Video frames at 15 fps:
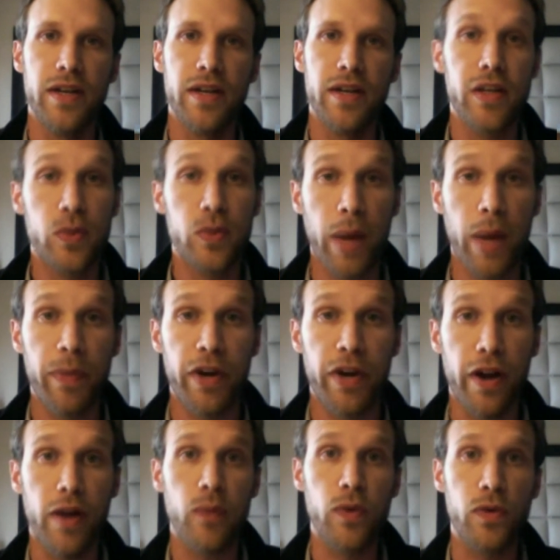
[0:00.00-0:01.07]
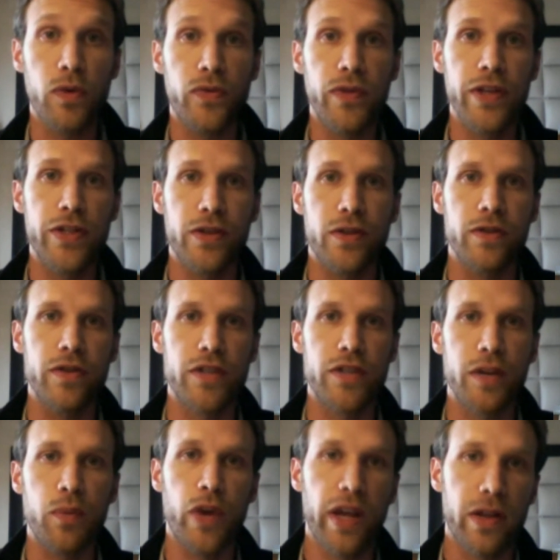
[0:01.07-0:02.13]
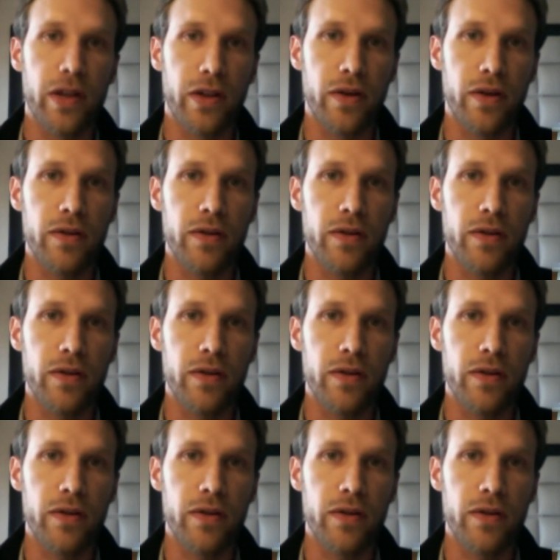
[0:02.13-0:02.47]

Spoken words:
This webinar will feature Jim Winkler,